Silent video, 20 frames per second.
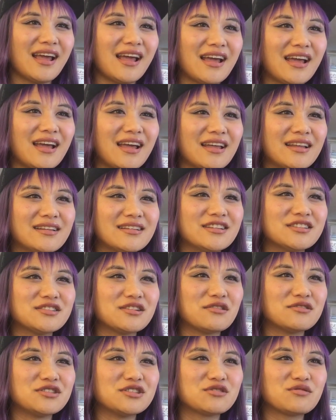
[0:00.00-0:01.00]
And the
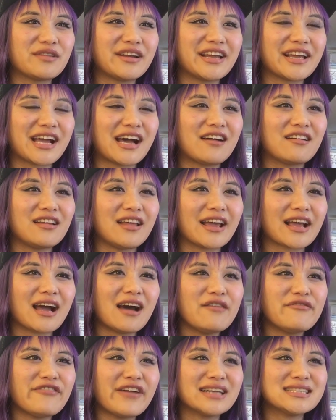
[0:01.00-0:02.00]
soldier's running out like,
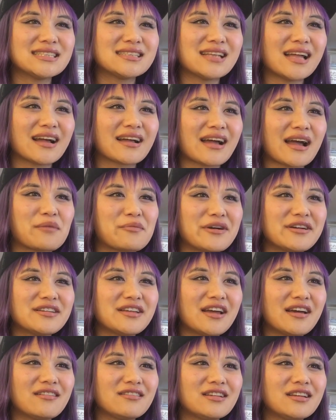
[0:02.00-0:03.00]
how fast is that guy? Where
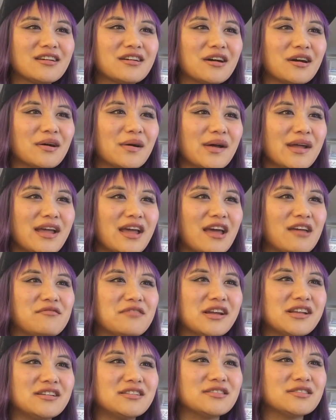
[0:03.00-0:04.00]
the hell did he go? And
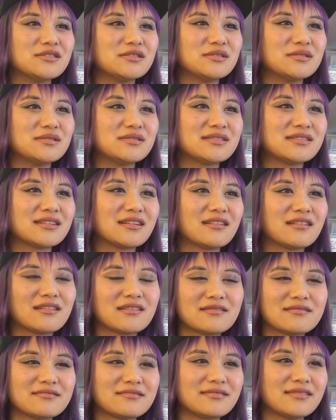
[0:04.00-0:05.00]
Reiju's
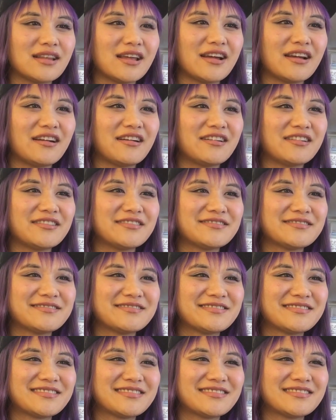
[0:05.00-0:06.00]
there.
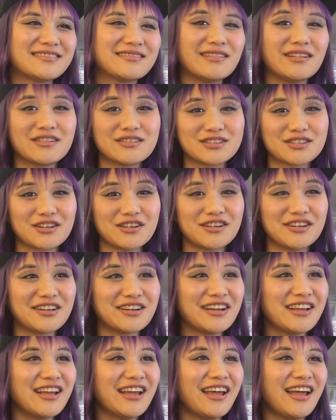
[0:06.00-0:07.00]
Looks good.
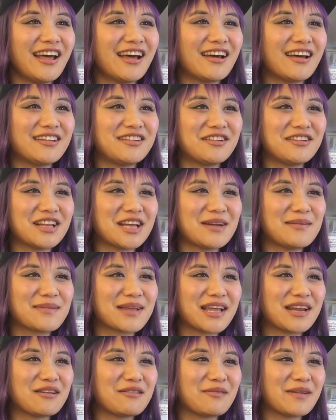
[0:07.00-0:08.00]
Don't let him
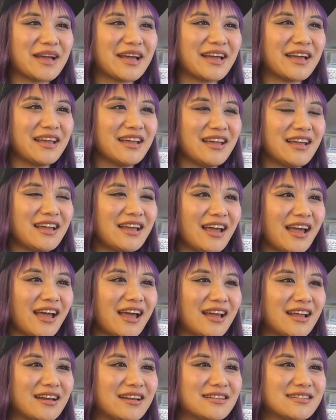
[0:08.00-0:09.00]
get away.
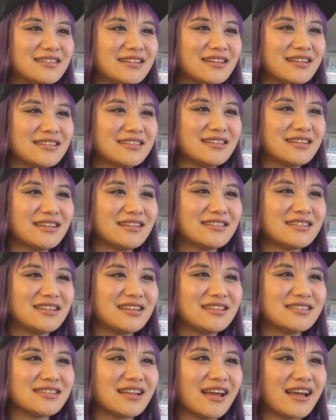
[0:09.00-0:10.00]
And
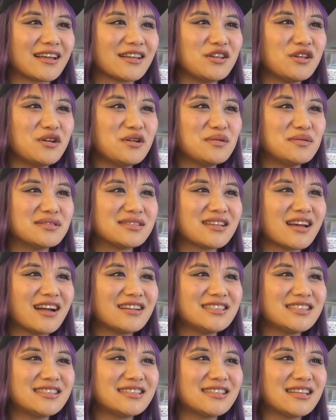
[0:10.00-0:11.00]
he's like, you, Sanji's